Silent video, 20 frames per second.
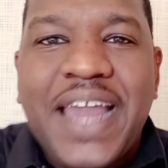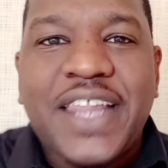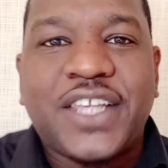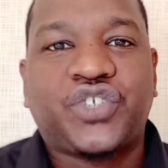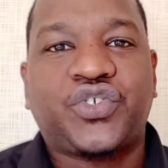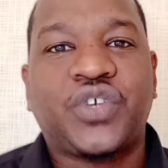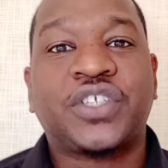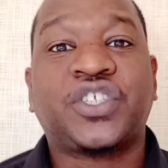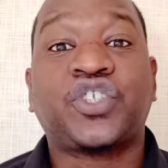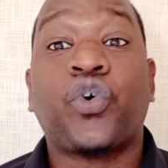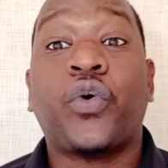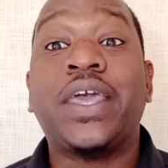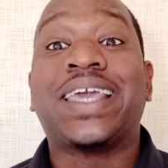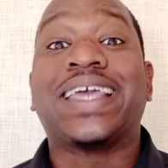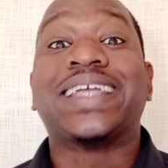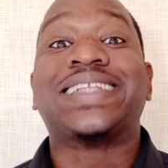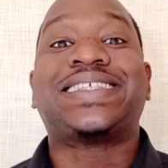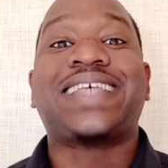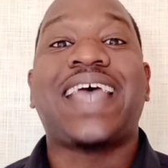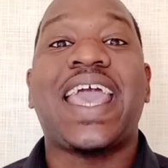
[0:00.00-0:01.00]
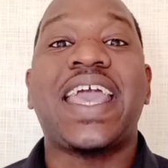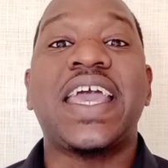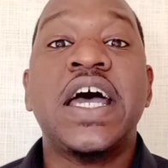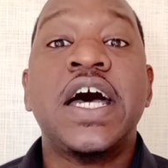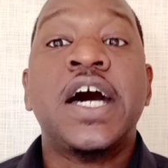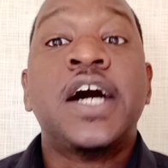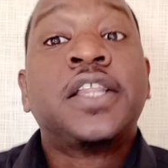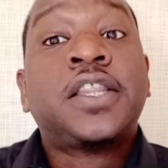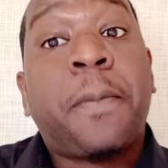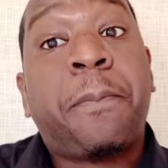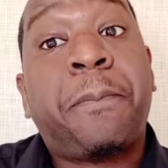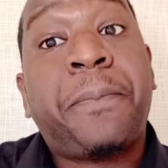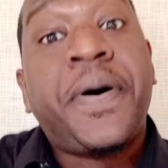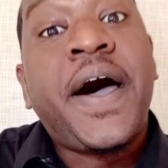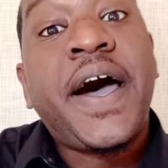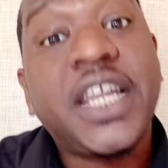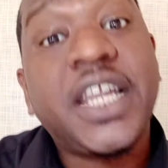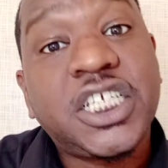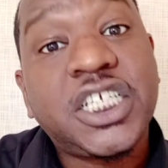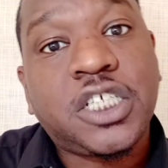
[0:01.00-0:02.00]
strength, so he could take the
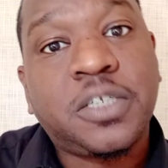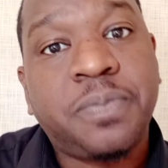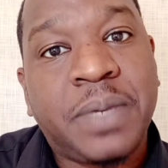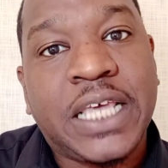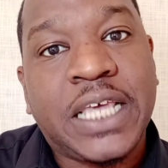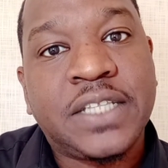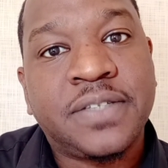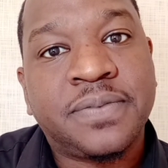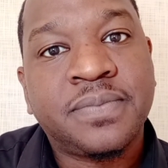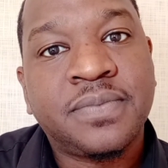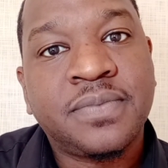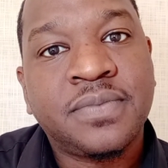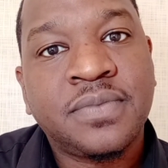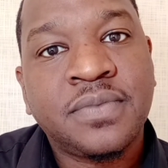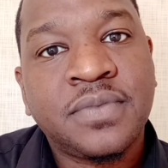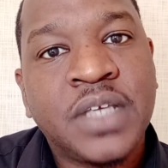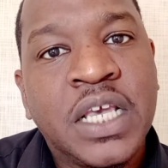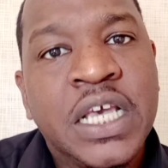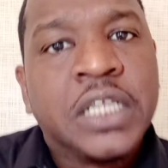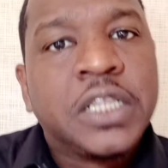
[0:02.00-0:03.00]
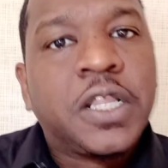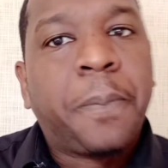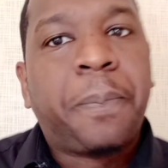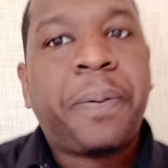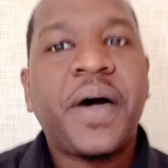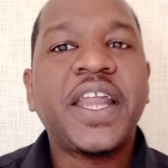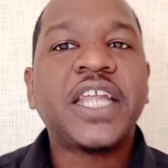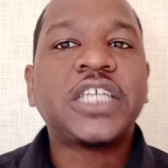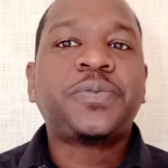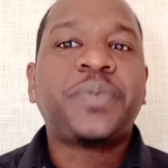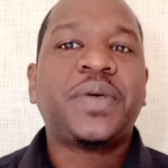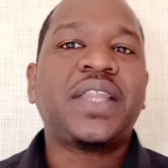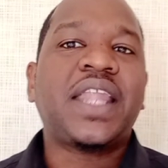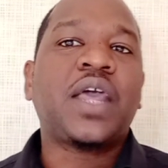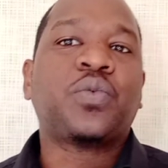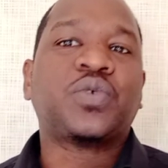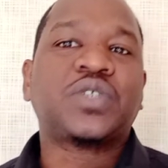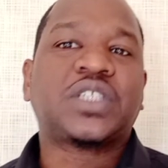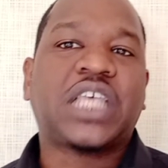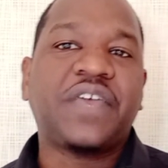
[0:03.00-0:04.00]
punishment
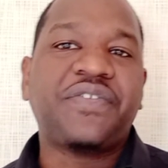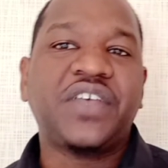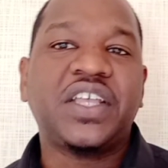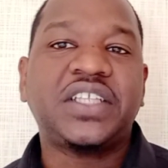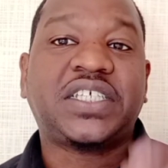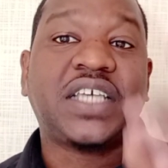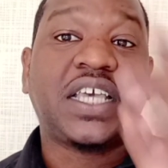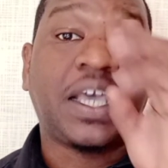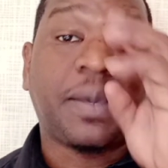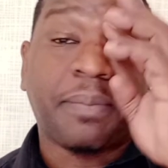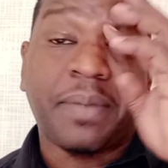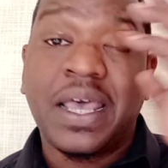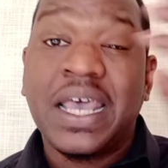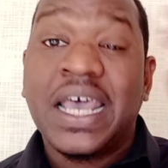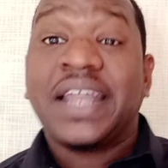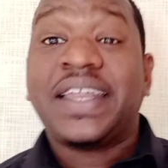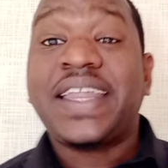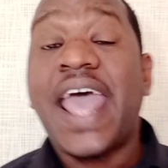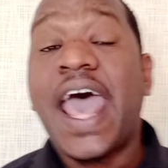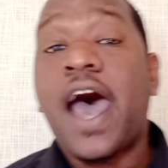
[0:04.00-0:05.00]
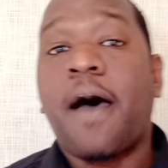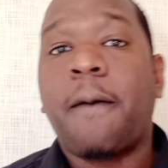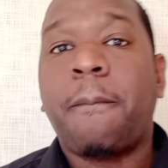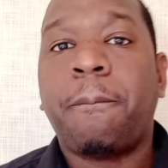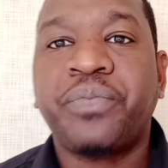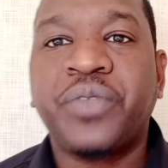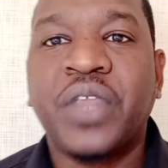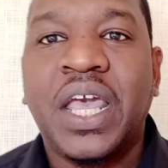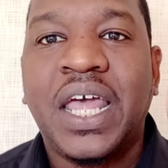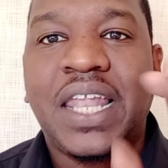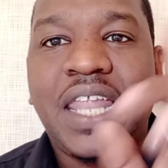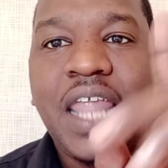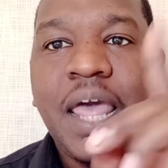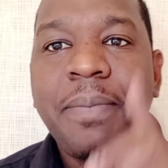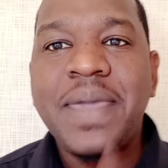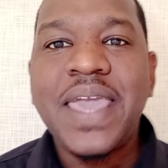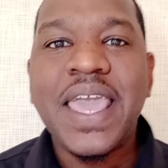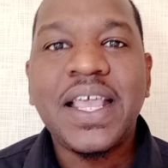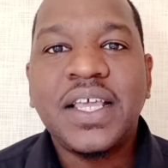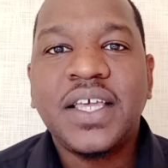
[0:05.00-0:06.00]
that was given to him. Now,
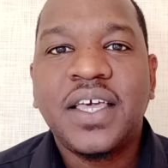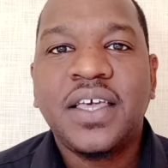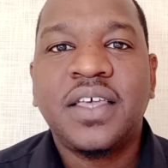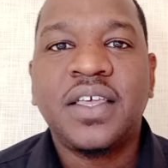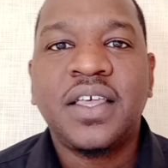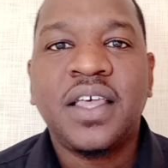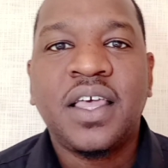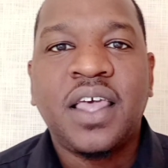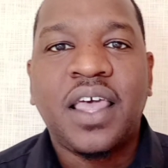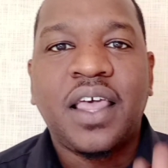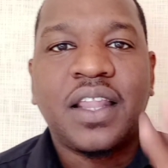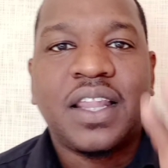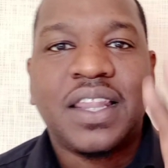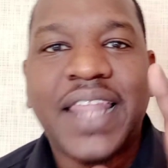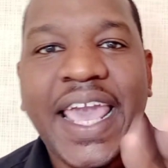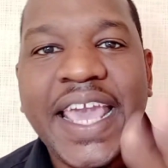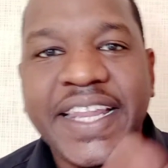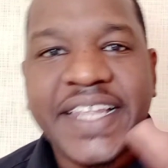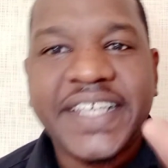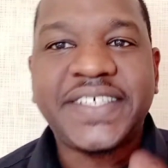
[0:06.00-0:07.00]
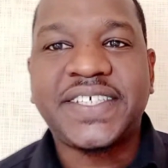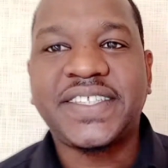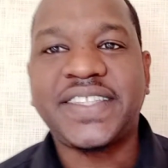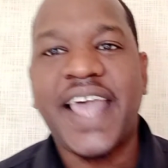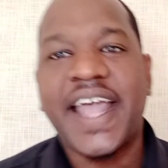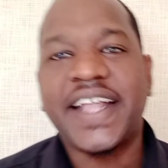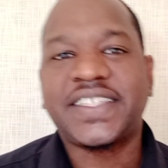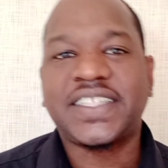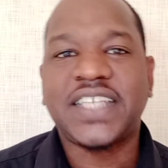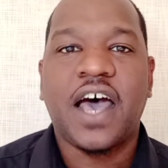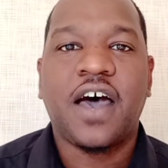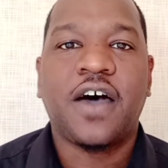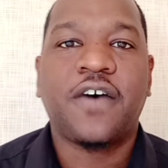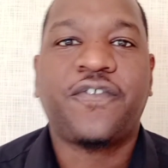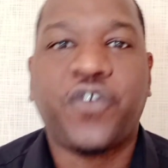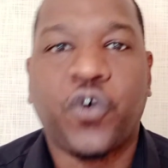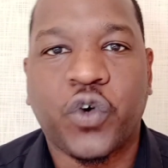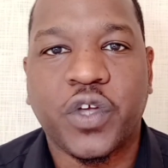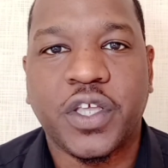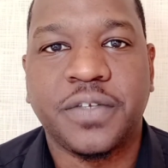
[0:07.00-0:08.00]
let me lay these stats out
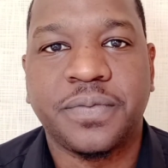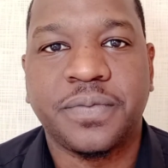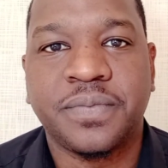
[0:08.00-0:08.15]
for you.